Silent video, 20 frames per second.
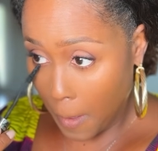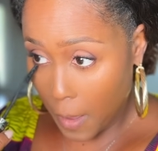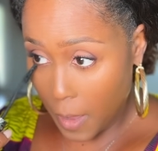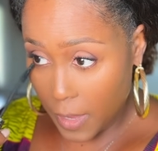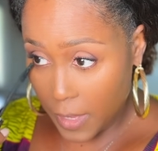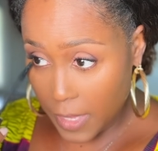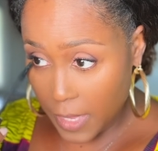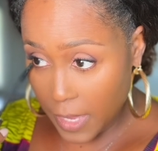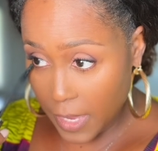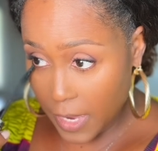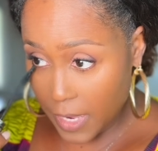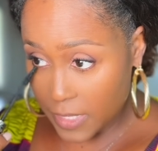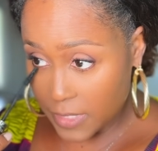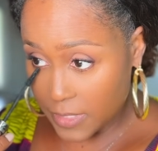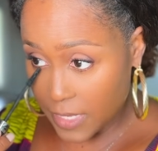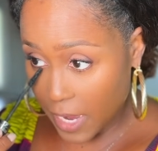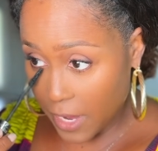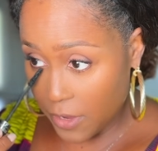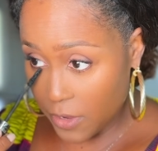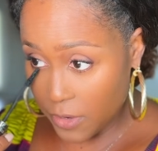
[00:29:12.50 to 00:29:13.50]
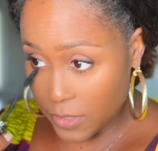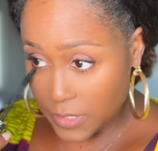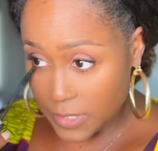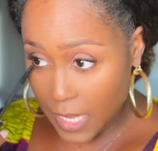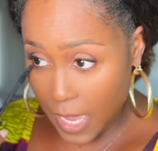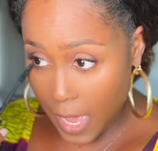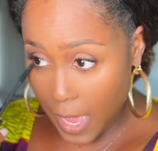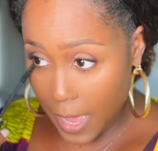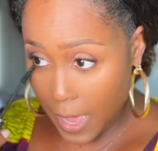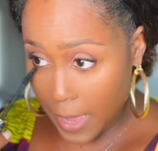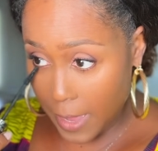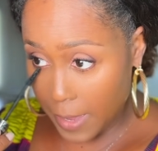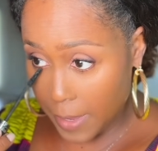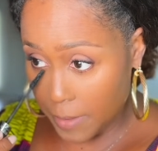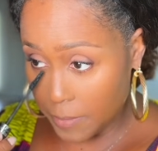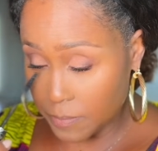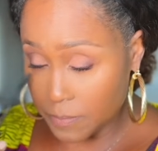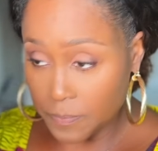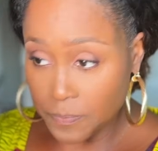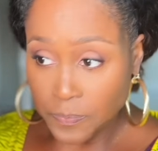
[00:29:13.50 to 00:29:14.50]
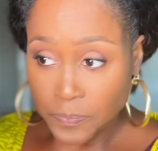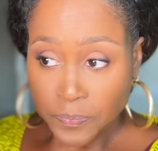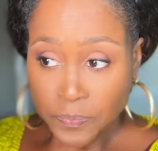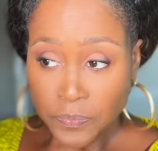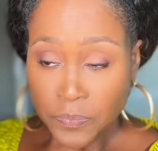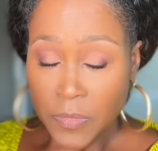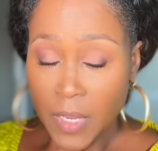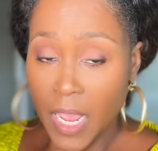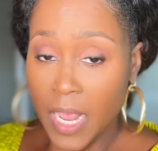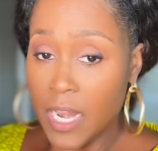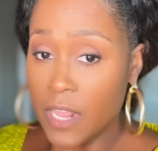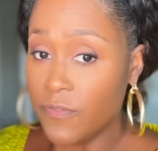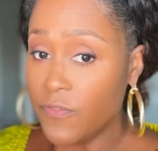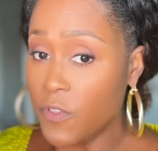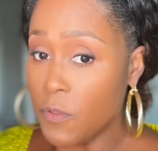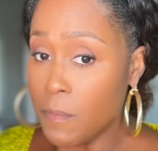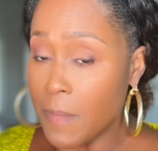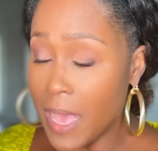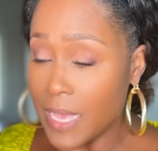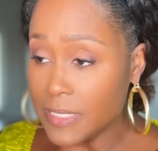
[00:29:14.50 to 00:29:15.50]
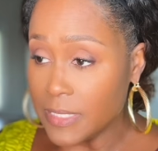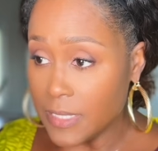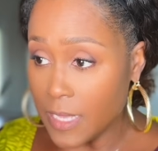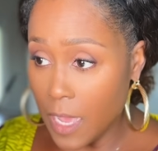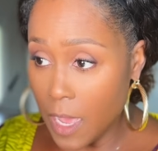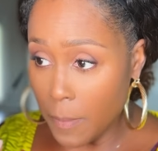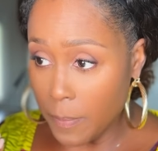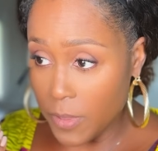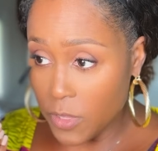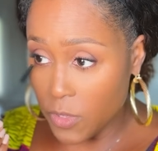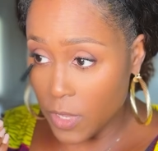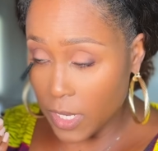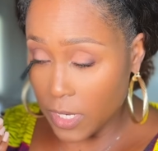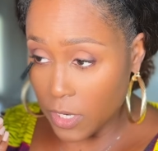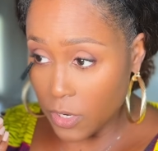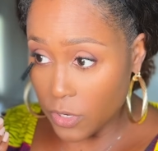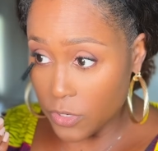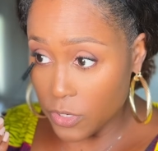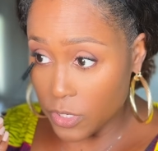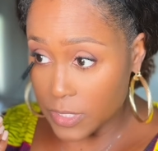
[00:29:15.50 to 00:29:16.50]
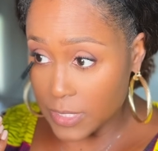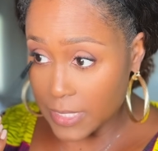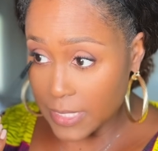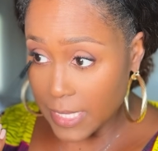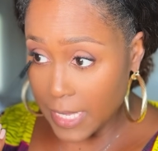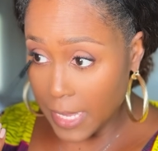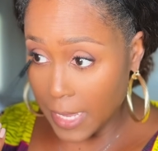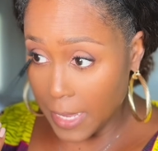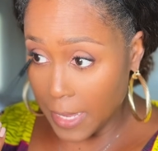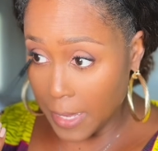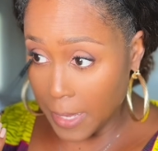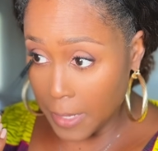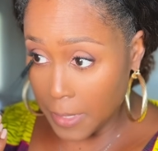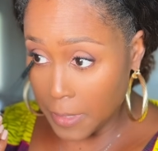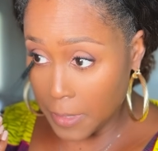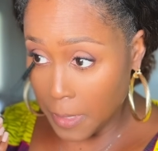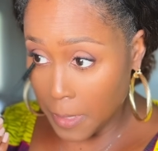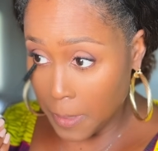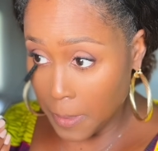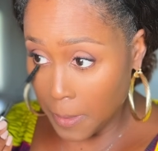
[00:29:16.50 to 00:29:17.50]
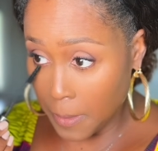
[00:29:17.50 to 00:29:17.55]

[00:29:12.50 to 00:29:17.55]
Again, take your time. And if you mess up, you get it on your skin.